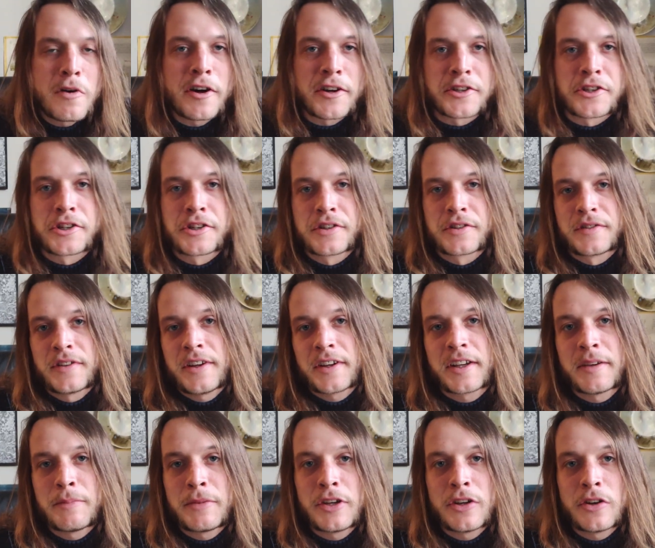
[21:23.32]
much
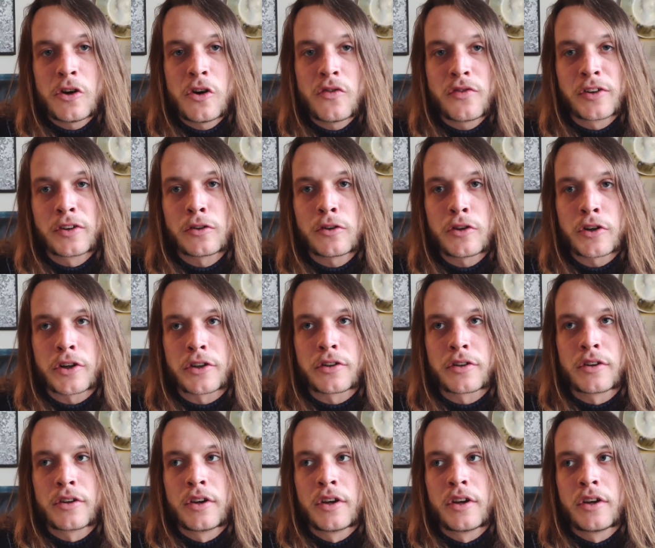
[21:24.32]
that can be
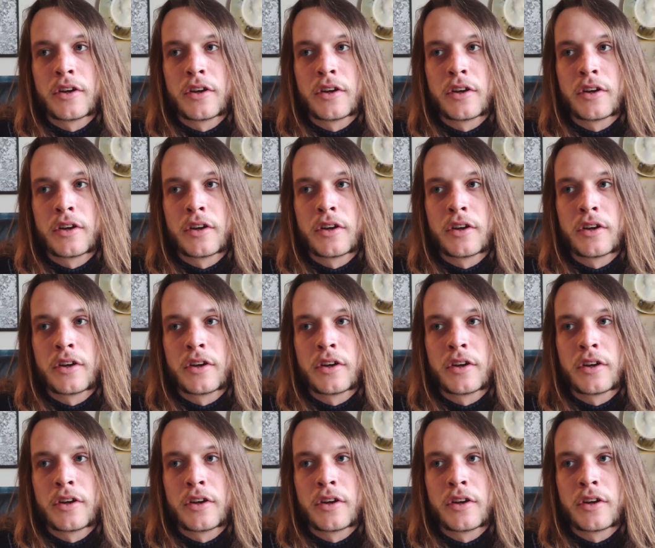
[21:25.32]
overlooked